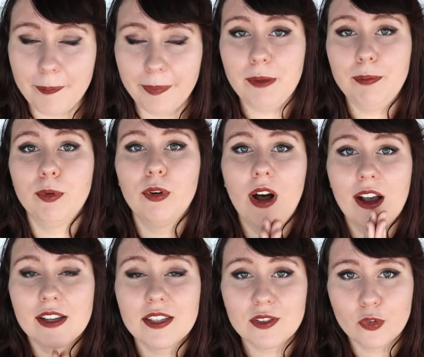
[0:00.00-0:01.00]
people
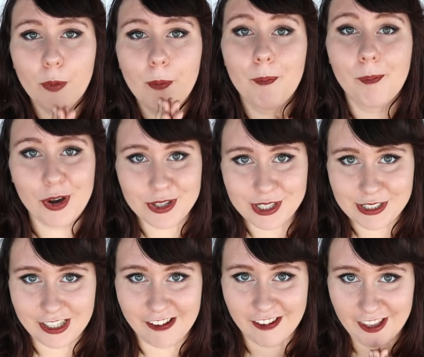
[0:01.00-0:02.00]
are so
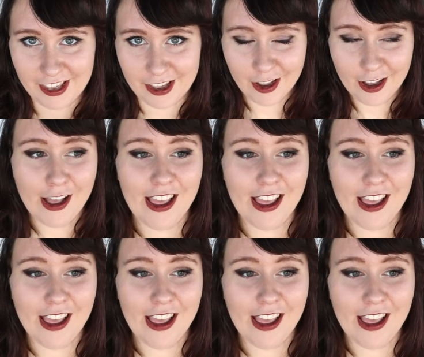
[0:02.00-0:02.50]
positive here.